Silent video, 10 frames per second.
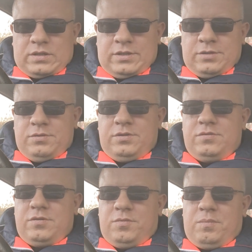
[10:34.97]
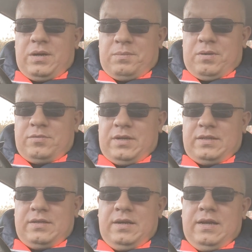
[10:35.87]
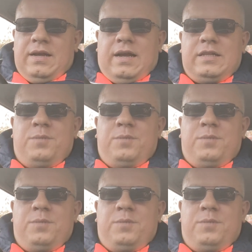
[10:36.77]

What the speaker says: So we need to remember about that. And